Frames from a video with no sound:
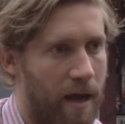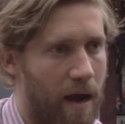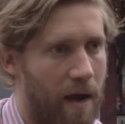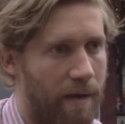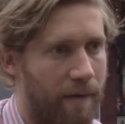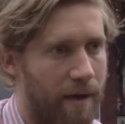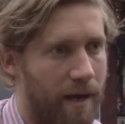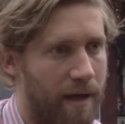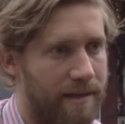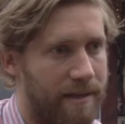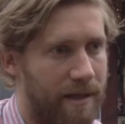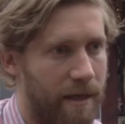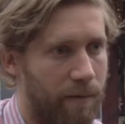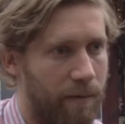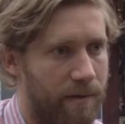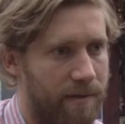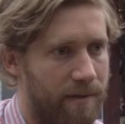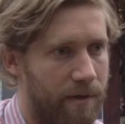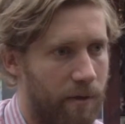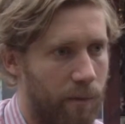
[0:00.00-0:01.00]
And the idea
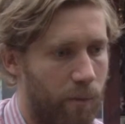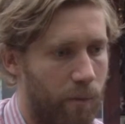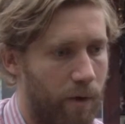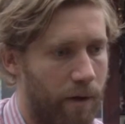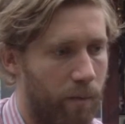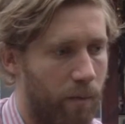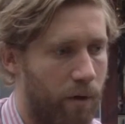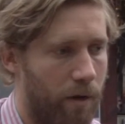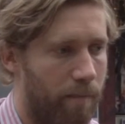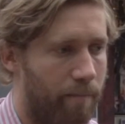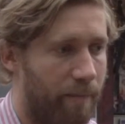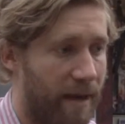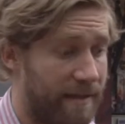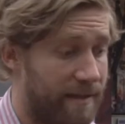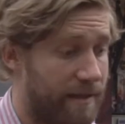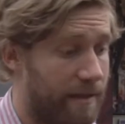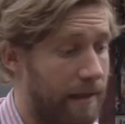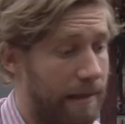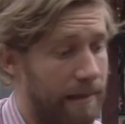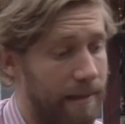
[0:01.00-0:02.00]
was that we were
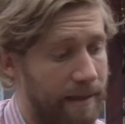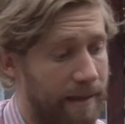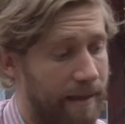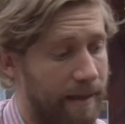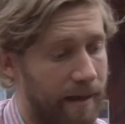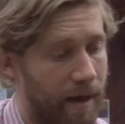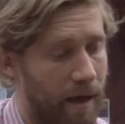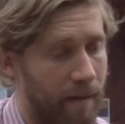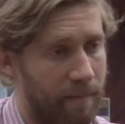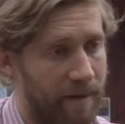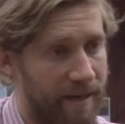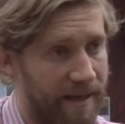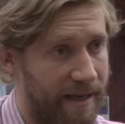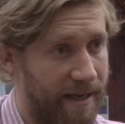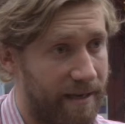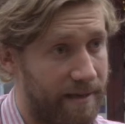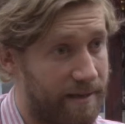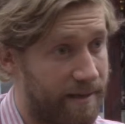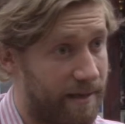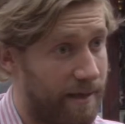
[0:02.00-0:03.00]
basically linking up
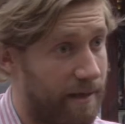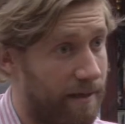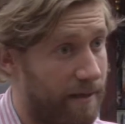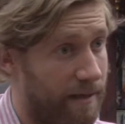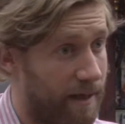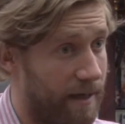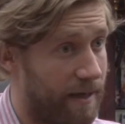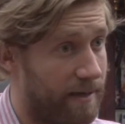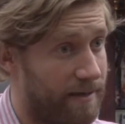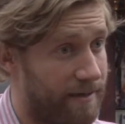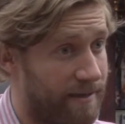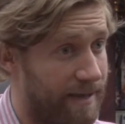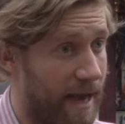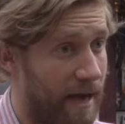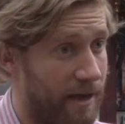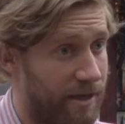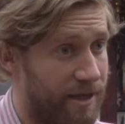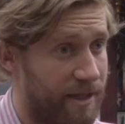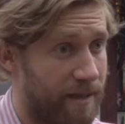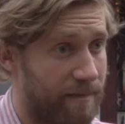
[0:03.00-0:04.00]
kids in
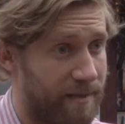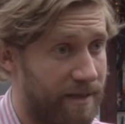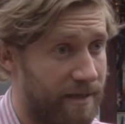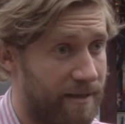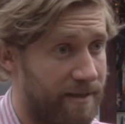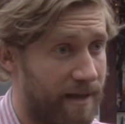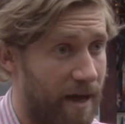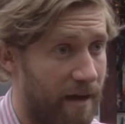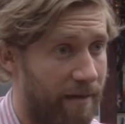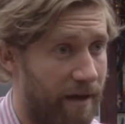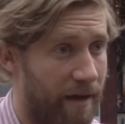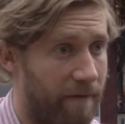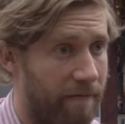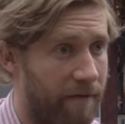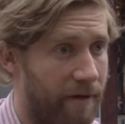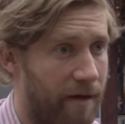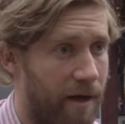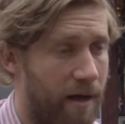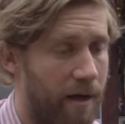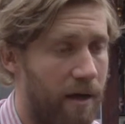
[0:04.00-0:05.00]
townships in South
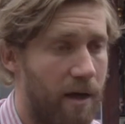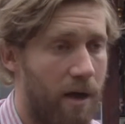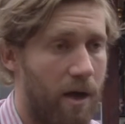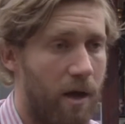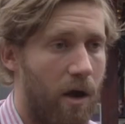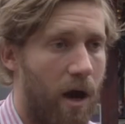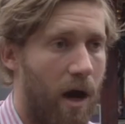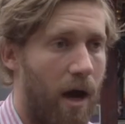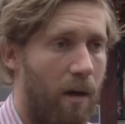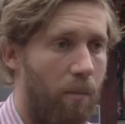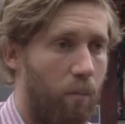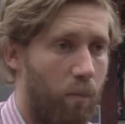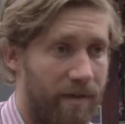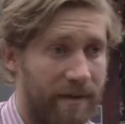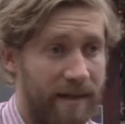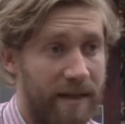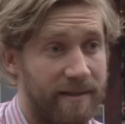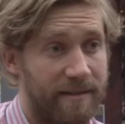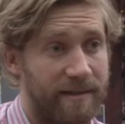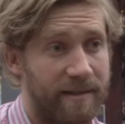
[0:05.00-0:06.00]
Africa
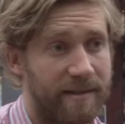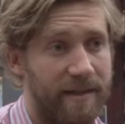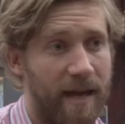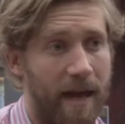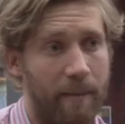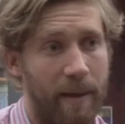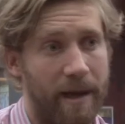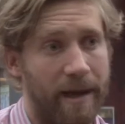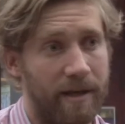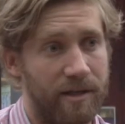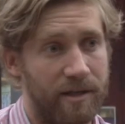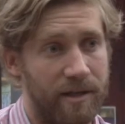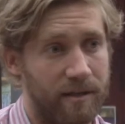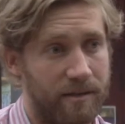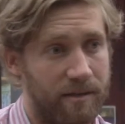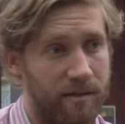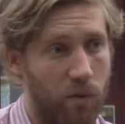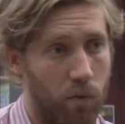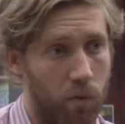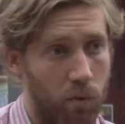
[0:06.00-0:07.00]
with kids the same age
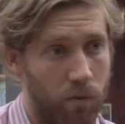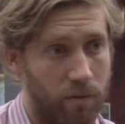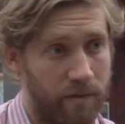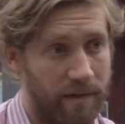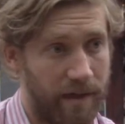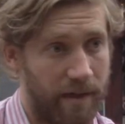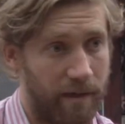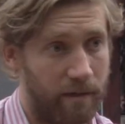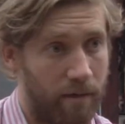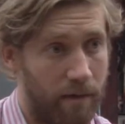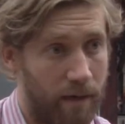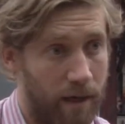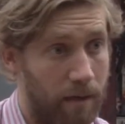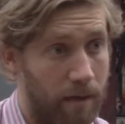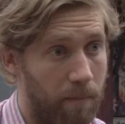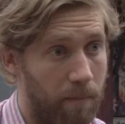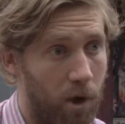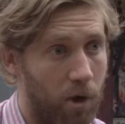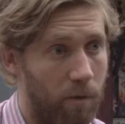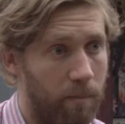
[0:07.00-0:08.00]
in schools in
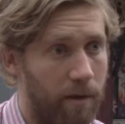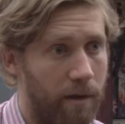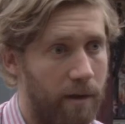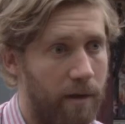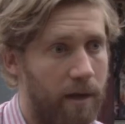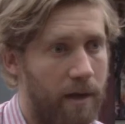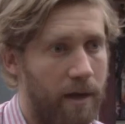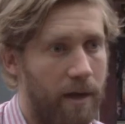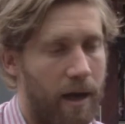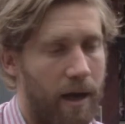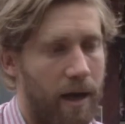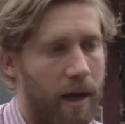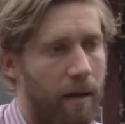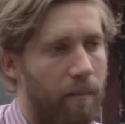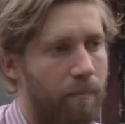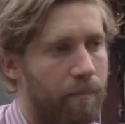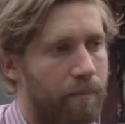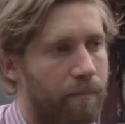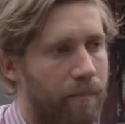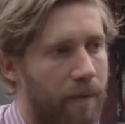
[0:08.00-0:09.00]
Melbourne.
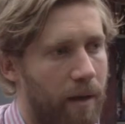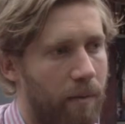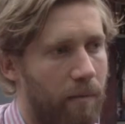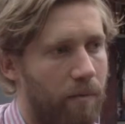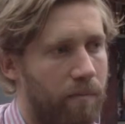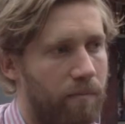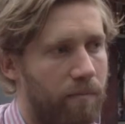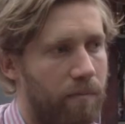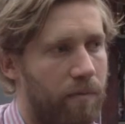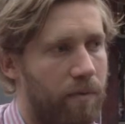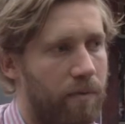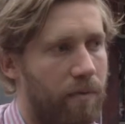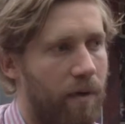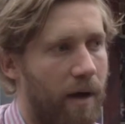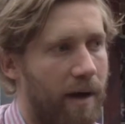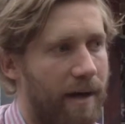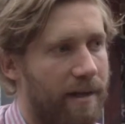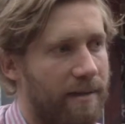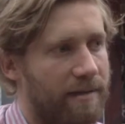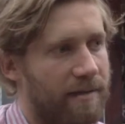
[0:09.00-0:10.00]
And
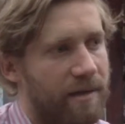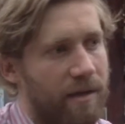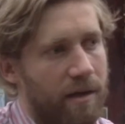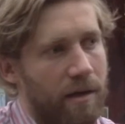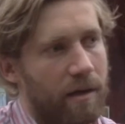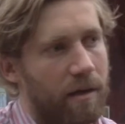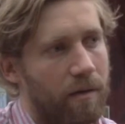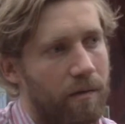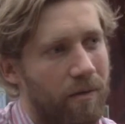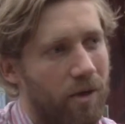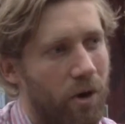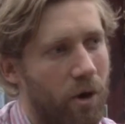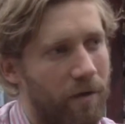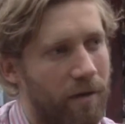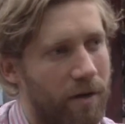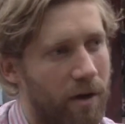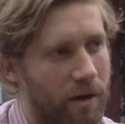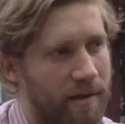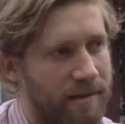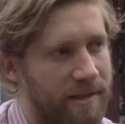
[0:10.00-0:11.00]
I guess
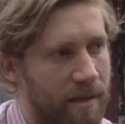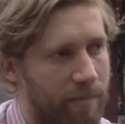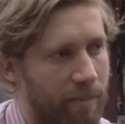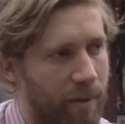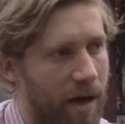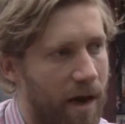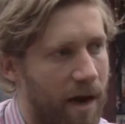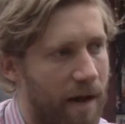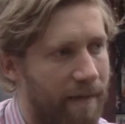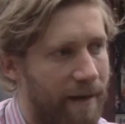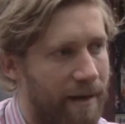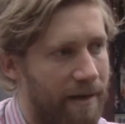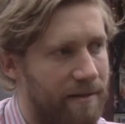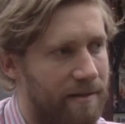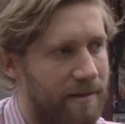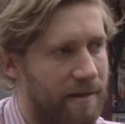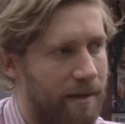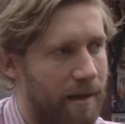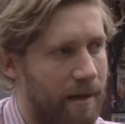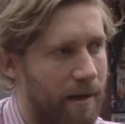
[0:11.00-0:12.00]
the concept behind that
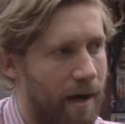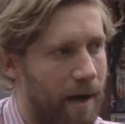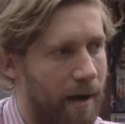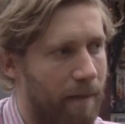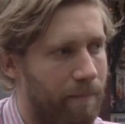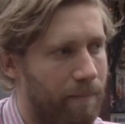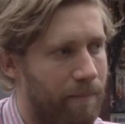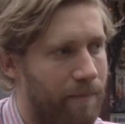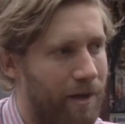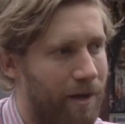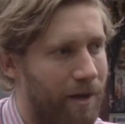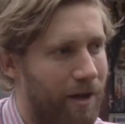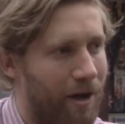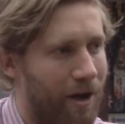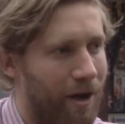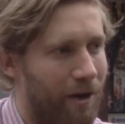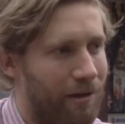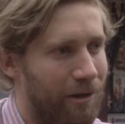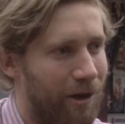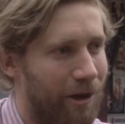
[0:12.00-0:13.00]
is that
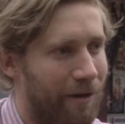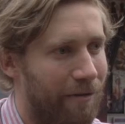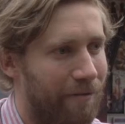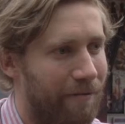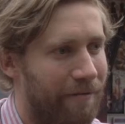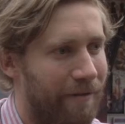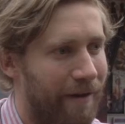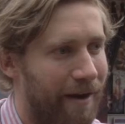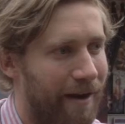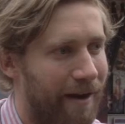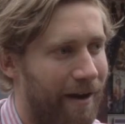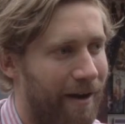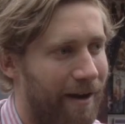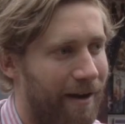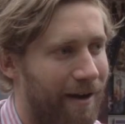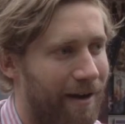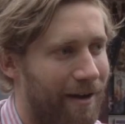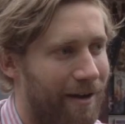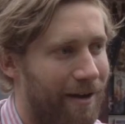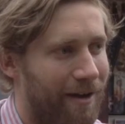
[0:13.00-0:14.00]
a lot
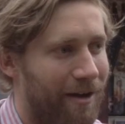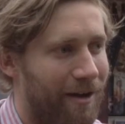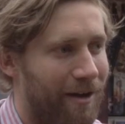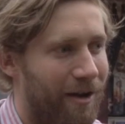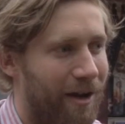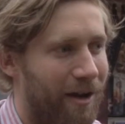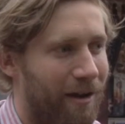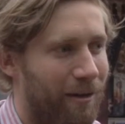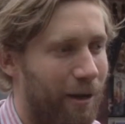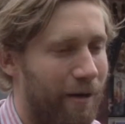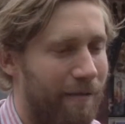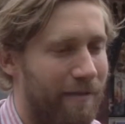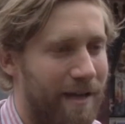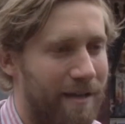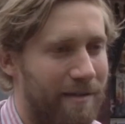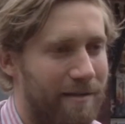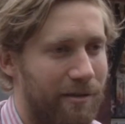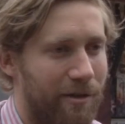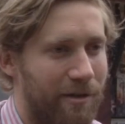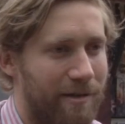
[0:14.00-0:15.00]
of
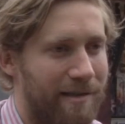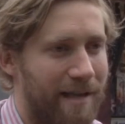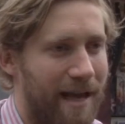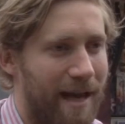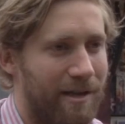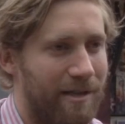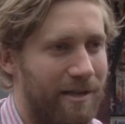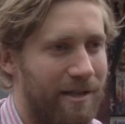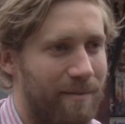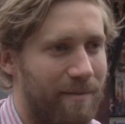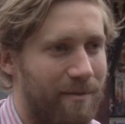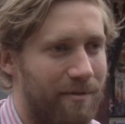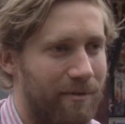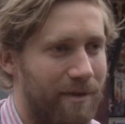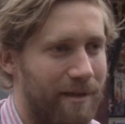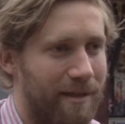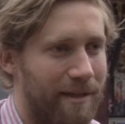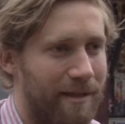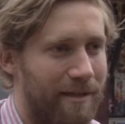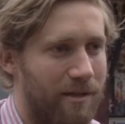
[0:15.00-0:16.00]
kids in those townships
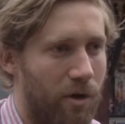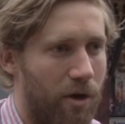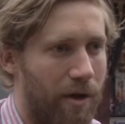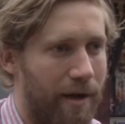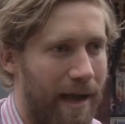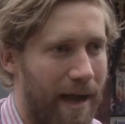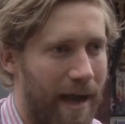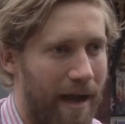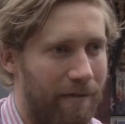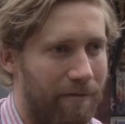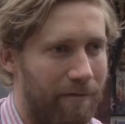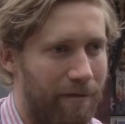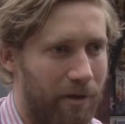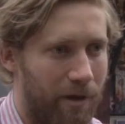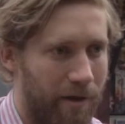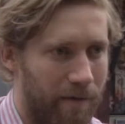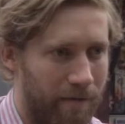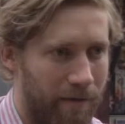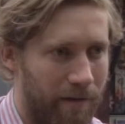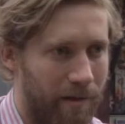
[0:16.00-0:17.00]
really don't have a
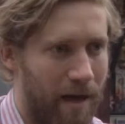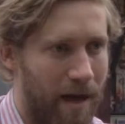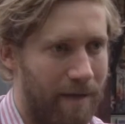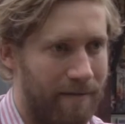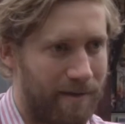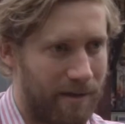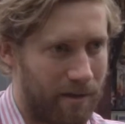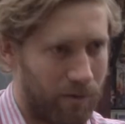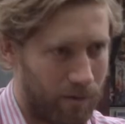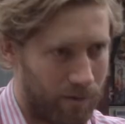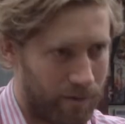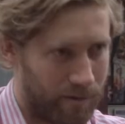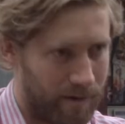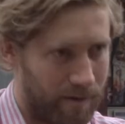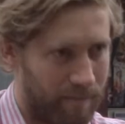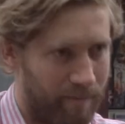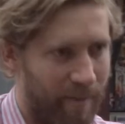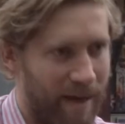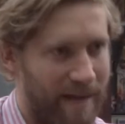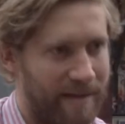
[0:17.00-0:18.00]
lot of the life skills
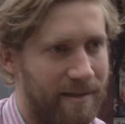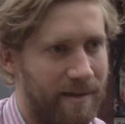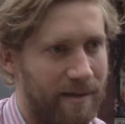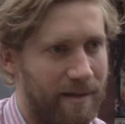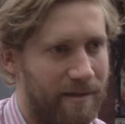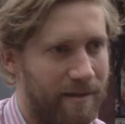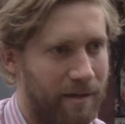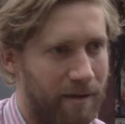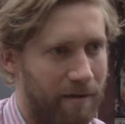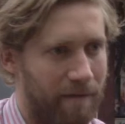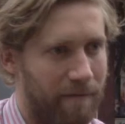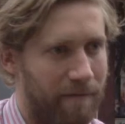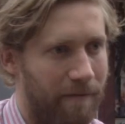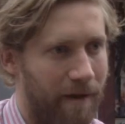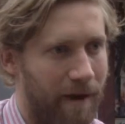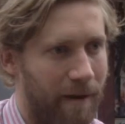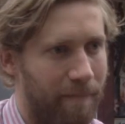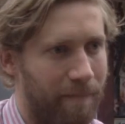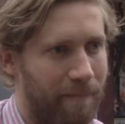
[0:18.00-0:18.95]
and basics of